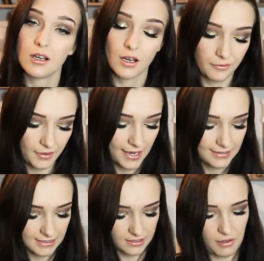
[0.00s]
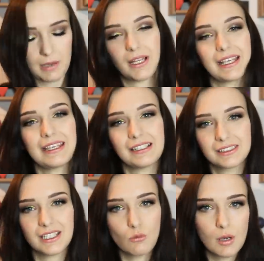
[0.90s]
of cases of him like
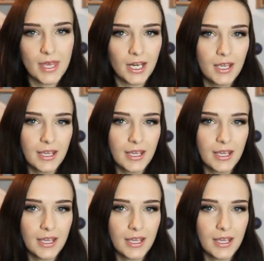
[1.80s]
guilting women